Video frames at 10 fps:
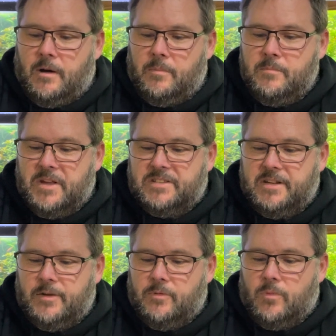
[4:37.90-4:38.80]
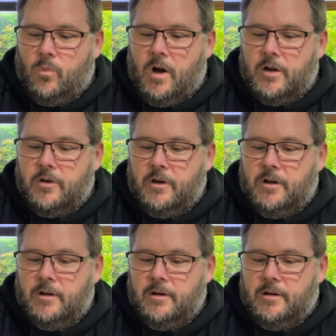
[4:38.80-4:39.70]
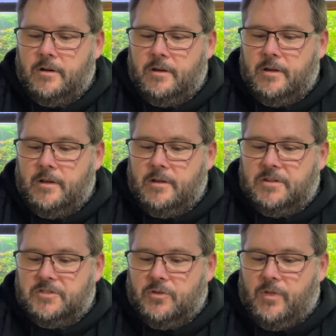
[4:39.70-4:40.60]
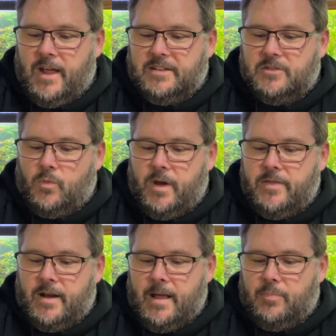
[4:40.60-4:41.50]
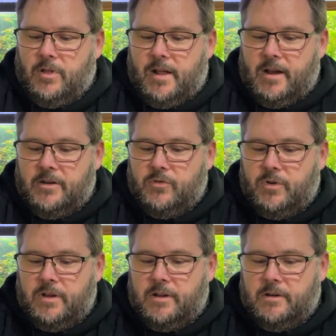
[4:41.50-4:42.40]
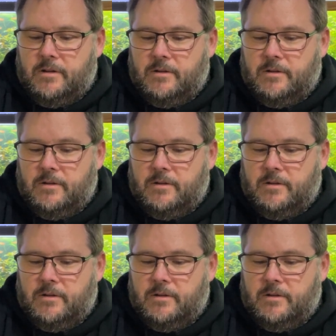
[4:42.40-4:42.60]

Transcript: mixing it with water. So that's the way that I plan on doing it.